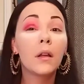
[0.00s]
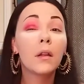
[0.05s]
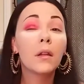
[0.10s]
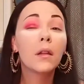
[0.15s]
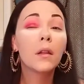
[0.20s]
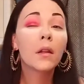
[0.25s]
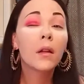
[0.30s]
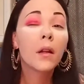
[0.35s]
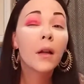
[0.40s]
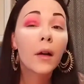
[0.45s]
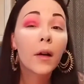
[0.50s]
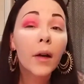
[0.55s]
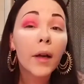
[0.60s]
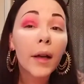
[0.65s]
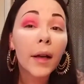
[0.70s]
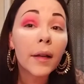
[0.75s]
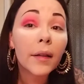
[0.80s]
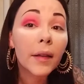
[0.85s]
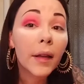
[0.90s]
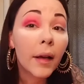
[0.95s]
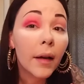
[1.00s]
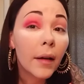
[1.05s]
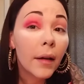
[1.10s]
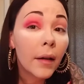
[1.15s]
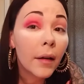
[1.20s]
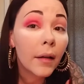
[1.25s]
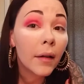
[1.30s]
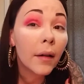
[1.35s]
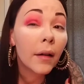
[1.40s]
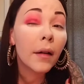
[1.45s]
So now I got that
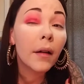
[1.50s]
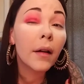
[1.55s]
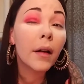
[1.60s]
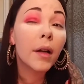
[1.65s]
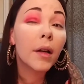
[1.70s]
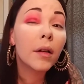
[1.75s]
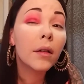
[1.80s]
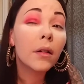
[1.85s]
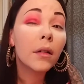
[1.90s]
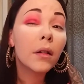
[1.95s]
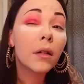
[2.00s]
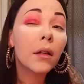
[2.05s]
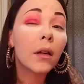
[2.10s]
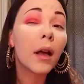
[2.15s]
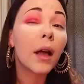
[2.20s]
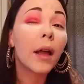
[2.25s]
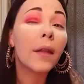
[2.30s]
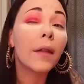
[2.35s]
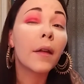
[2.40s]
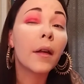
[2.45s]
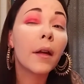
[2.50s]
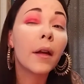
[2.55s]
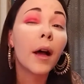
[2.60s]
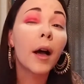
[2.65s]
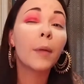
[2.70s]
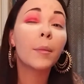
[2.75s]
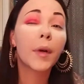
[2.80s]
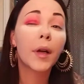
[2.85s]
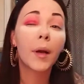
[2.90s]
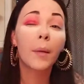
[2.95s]
in there. And then
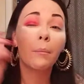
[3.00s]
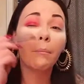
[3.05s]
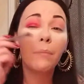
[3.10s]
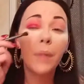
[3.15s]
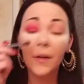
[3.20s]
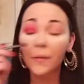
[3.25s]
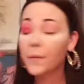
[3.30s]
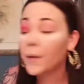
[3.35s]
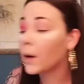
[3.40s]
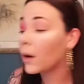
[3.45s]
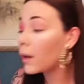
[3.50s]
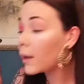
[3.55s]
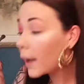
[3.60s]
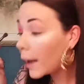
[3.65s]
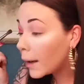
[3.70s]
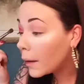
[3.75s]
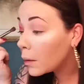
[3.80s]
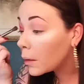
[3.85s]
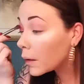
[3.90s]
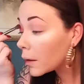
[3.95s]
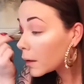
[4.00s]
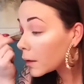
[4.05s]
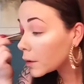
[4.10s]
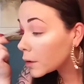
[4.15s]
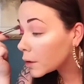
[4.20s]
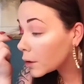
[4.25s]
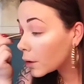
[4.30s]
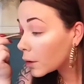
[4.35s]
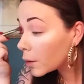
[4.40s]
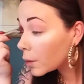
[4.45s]
I'm going to buff it all out and
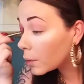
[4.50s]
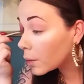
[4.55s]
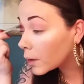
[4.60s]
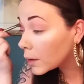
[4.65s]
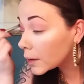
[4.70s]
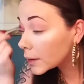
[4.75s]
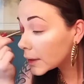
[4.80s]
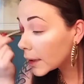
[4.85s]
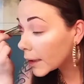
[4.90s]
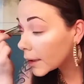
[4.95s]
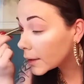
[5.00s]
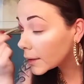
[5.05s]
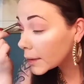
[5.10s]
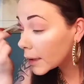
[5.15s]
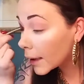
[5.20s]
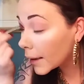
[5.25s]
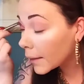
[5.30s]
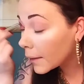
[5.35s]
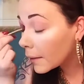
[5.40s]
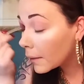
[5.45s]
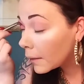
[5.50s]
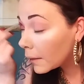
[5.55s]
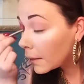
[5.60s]
show you what it looks like in a second.